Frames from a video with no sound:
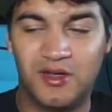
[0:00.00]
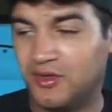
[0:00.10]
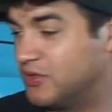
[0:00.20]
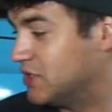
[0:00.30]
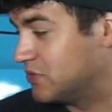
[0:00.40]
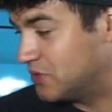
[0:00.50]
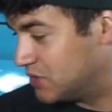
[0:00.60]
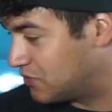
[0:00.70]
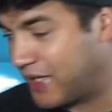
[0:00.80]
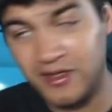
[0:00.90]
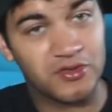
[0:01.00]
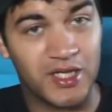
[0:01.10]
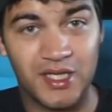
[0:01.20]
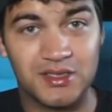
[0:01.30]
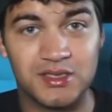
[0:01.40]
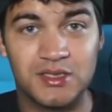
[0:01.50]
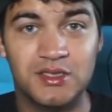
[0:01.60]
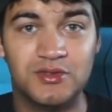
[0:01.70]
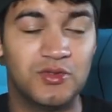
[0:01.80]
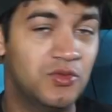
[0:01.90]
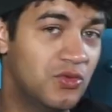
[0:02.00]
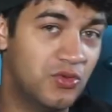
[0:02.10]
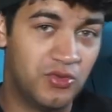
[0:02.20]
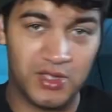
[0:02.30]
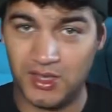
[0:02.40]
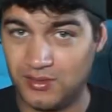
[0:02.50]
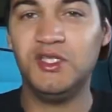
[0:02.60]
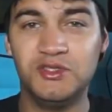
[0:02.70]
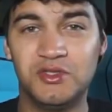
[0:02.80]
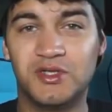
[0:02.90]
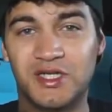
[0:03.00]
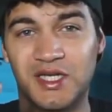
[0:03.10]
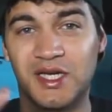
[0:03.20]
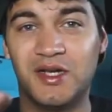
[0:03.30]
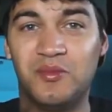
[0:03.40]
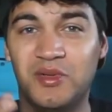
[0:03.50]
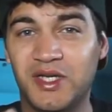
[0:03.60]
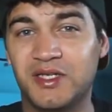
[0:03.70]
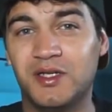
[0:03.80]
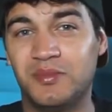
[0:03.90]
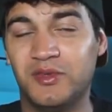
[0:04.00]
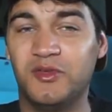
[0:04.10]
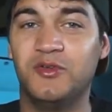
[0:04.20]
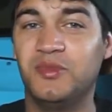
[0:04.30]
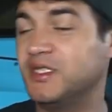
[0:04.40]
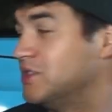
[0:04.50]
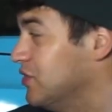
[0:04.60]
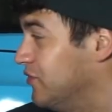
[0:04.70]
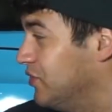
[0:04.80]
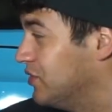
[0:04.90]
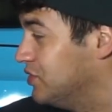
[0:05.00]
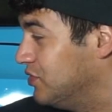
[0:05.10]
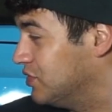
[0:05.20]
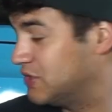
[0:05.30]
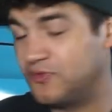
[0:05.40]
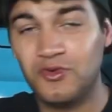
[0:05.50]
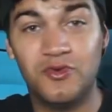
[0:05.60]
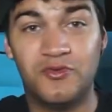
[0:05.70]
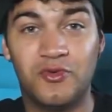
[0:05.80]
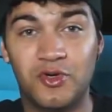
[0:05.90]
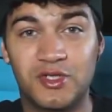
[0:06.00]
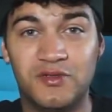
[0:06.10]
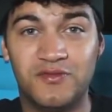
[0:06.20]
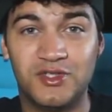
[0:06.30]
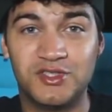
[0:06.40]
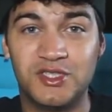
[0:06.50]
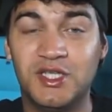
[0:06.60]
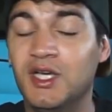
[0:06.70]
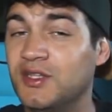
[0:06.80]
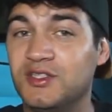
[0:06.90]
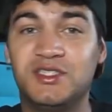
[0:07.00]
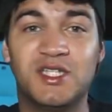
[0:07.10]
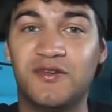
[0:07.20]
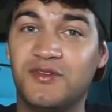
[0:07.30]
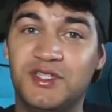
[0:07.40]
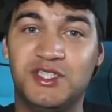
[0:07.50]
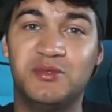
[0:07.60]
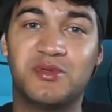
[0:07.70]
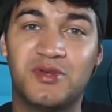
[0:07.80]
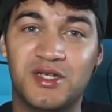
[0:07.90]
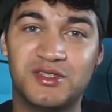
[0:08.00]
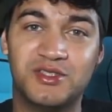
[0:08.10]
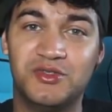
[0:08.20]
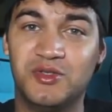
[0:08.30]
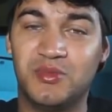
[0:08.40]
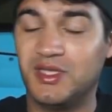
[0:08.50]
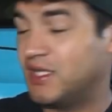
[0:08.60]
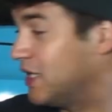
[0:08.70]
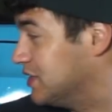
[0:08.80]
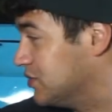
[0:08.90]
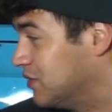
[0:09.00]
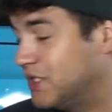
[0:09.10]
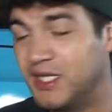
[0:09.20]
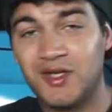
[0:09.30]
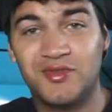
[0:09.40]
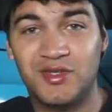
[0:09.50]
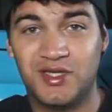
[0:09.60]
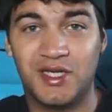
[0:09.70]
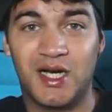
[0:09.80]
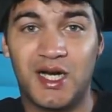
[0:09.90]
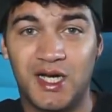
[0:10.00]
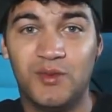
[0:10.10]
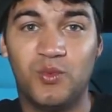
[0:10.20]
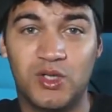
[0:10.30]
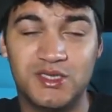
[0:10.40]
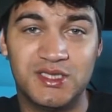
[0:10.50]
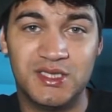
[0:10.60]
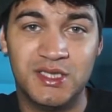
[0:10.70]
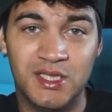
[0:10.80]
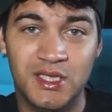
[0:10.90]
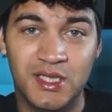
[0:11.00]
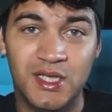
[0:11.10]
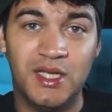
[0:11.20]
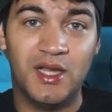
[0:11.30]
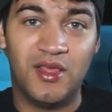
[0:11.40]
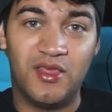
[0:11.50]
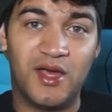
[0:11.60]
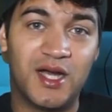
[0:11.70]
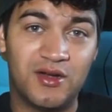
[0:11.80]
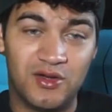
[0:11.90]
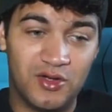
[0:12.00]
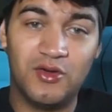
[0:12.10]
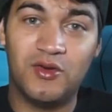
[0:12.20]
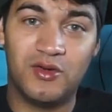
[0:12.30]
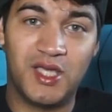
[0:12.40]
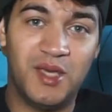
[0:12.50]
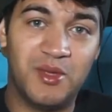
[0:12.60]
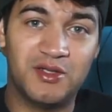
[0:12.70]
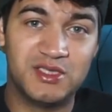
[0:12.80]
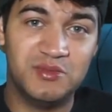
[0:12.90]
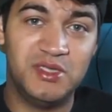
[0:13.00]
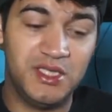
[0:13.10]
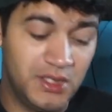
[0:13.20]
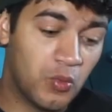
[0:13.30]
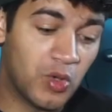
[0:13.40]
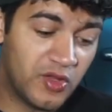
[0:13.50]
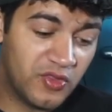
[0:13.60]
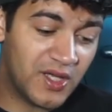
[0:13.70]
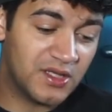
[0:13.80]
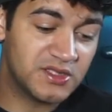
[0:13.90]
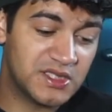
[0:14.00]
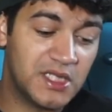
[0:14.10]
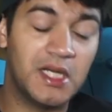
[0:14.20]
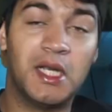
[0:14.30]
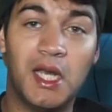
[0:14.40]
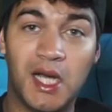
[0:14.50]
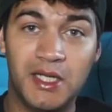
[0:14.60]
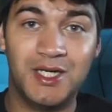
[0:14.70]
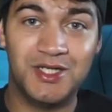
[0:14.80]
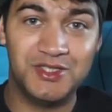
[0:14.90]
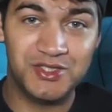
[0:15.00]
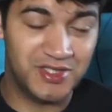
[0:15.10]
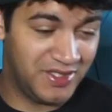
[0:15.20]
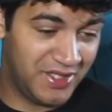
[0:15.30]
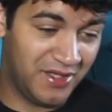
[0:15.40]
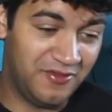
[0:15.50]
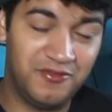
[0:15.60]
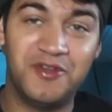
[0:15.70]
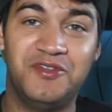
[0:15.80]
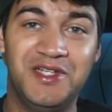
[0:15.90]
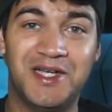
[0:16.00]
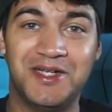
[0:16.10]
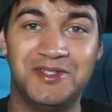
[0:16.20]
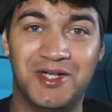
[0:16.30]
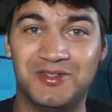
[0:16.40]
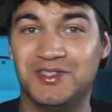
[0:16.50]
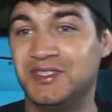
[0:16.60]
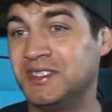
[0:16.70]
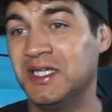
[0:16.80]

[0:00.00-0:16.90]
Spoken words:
All this was rattle canned, the whole thing. So I'm gonna kind of break it up a little bit. So if you want to do this full Ford conversion, there's definitely cheaper routes to do it, but I just wanted everything I wanted. That all came out to be $1,959.